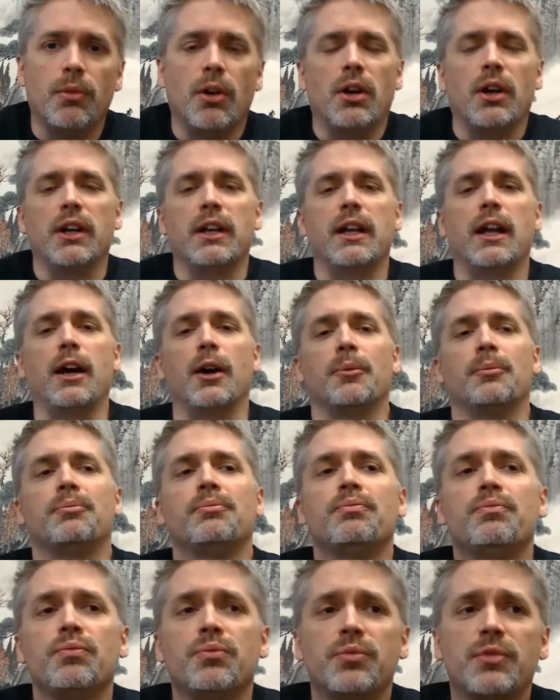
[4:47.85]
All right, now,
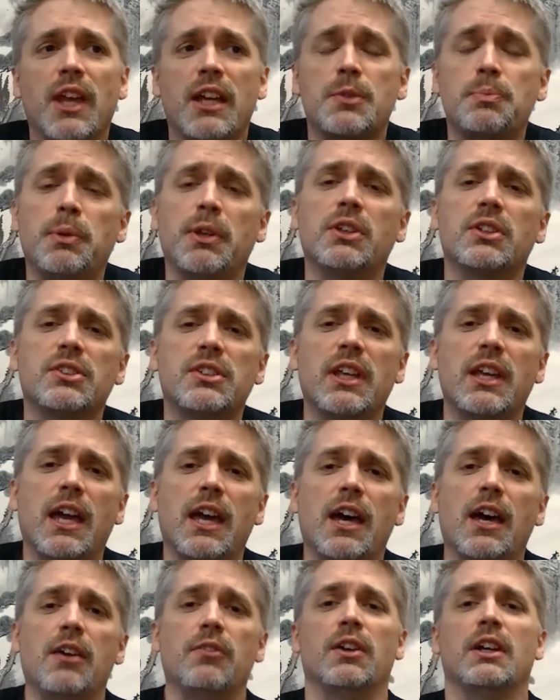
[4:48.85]
that's because they
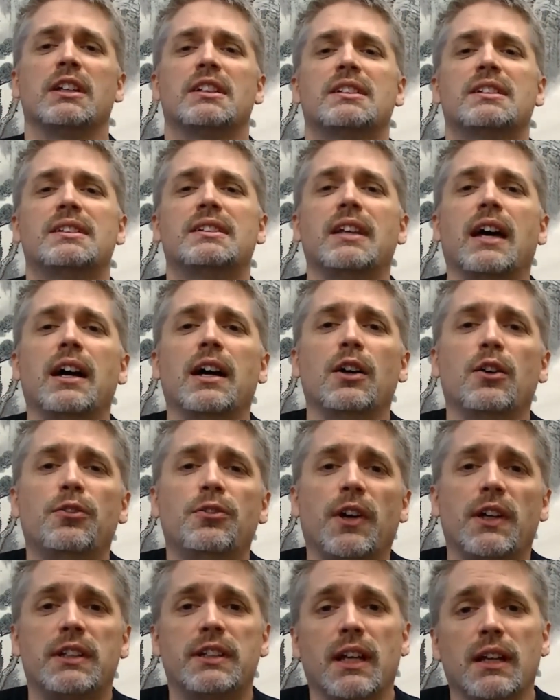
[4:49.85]
have style
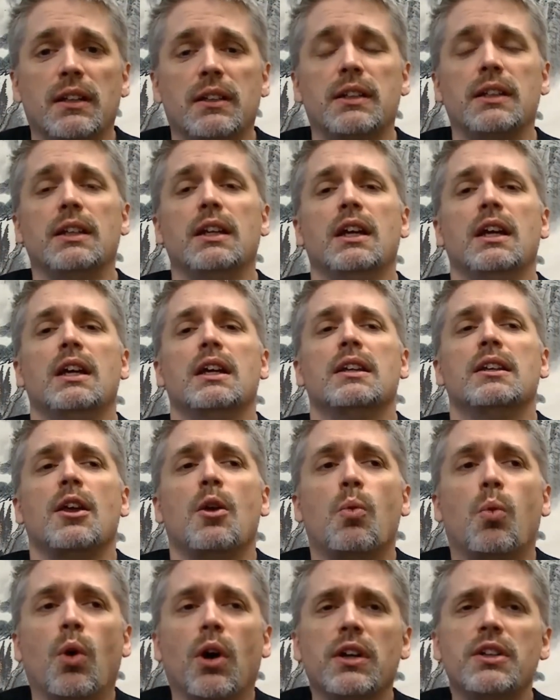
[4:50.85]
fidelity. They
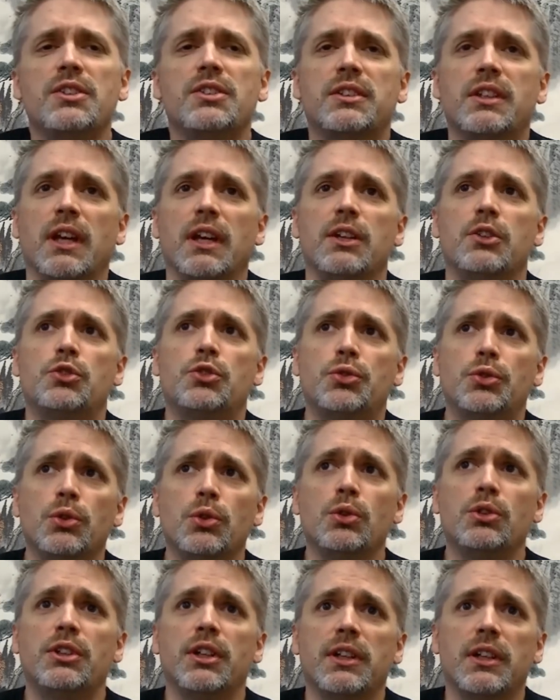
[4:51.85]
want to stay
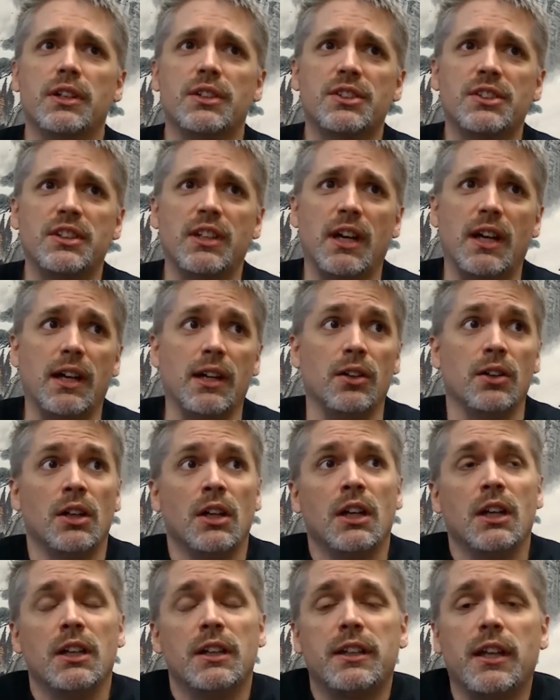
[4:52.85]
true to their style.
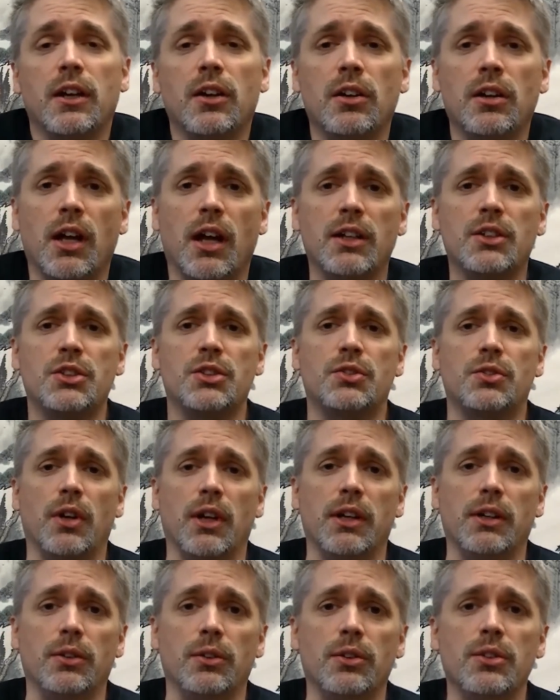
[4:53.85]
They are not
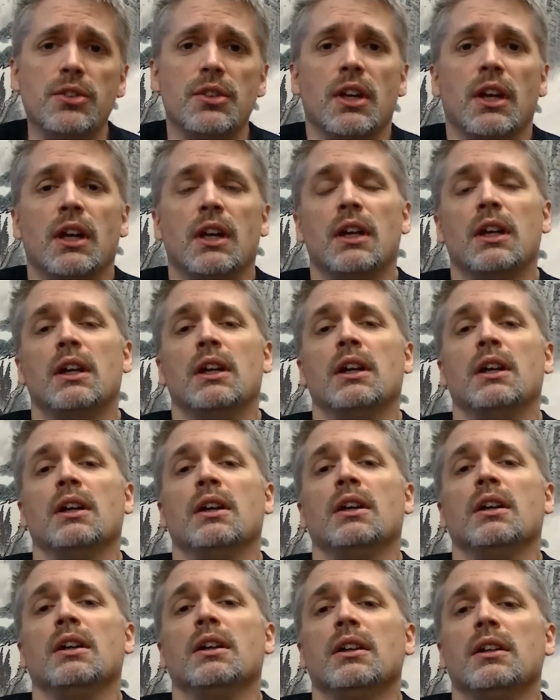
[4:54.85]
strikers,
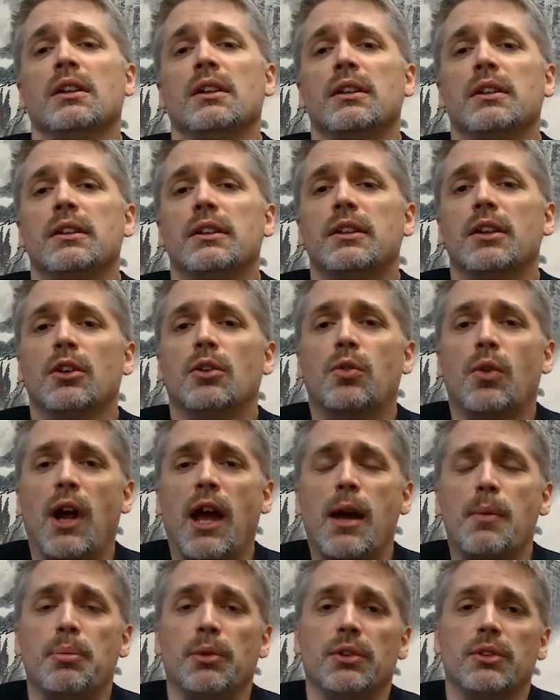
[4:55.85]
they're
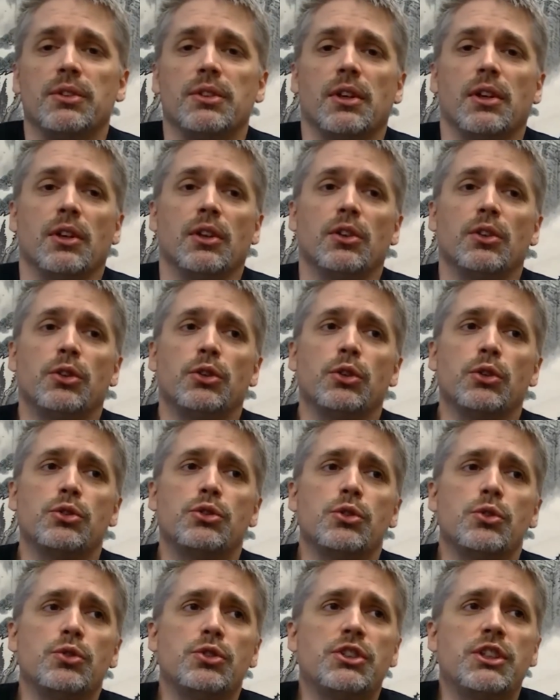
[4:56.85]
grapplers. They're
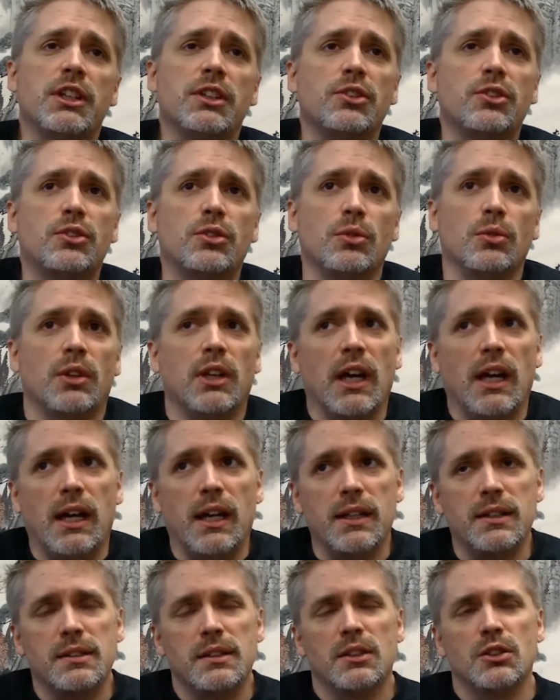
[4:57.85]
jiu-jitsu
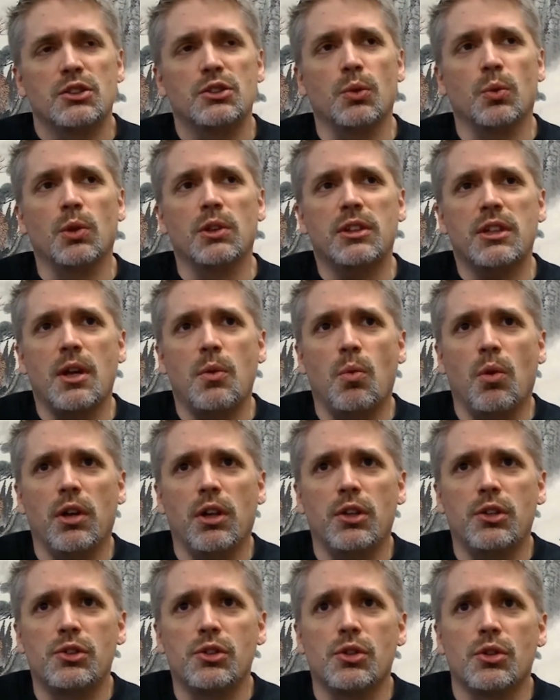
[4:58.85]
guys. So what they
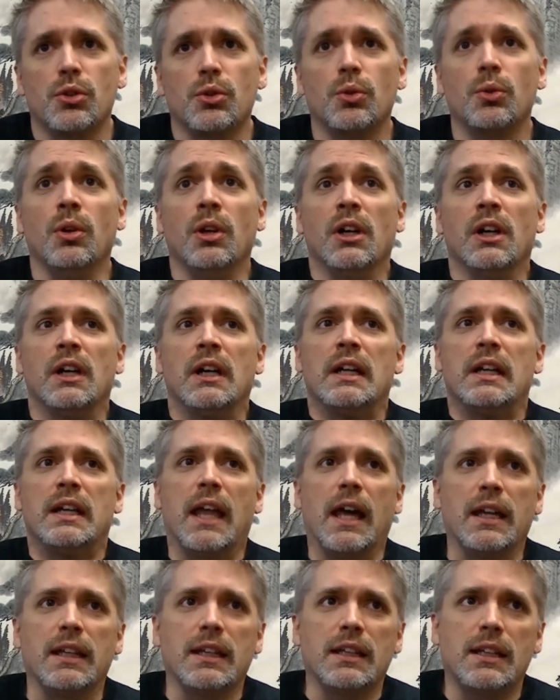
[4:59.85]
want to do
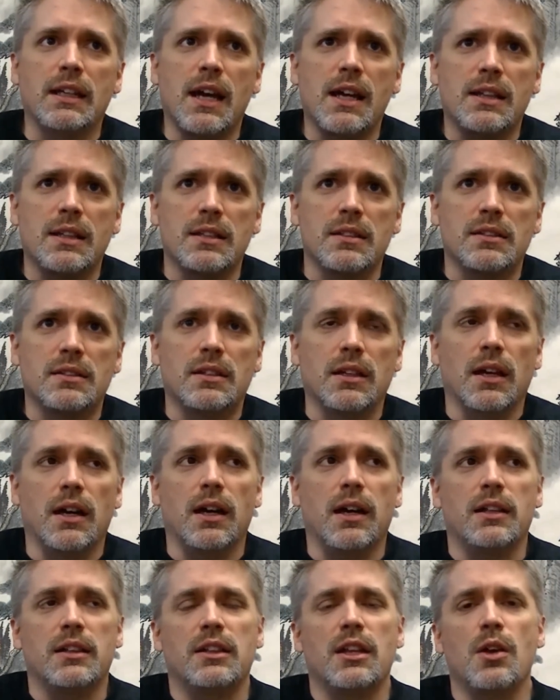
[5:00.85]
Now they got this
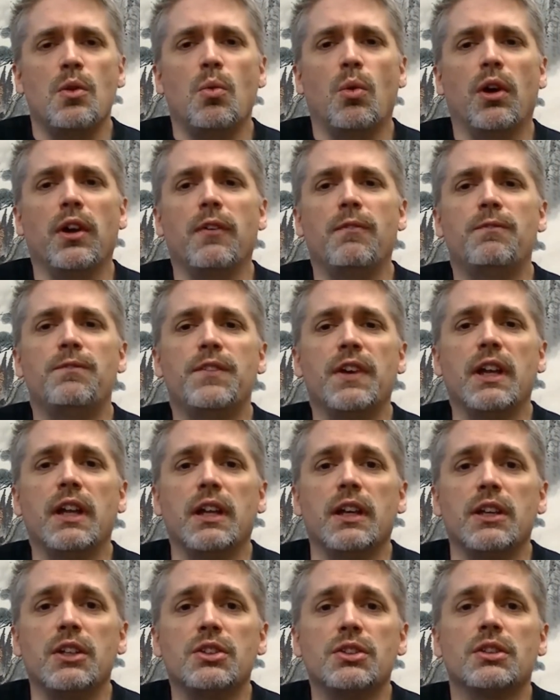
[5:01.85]
guy. They want to
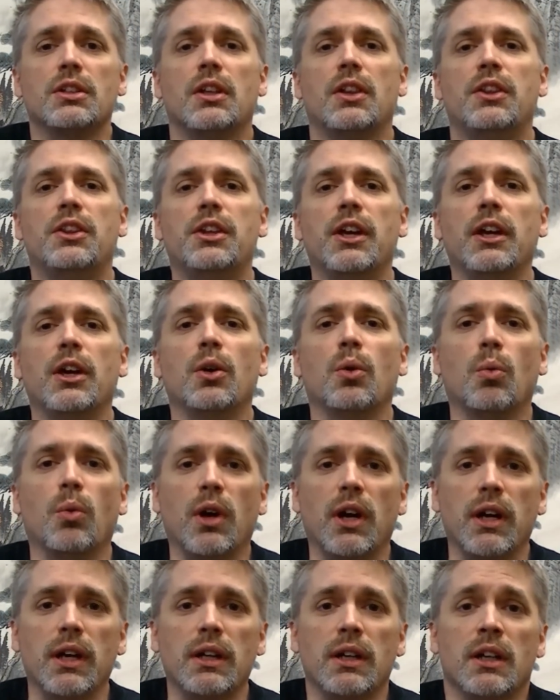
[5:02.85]
finish their
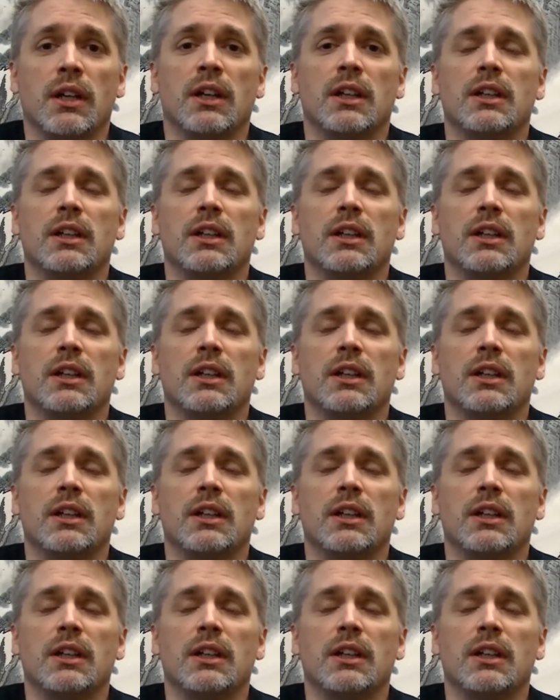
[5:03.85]
way.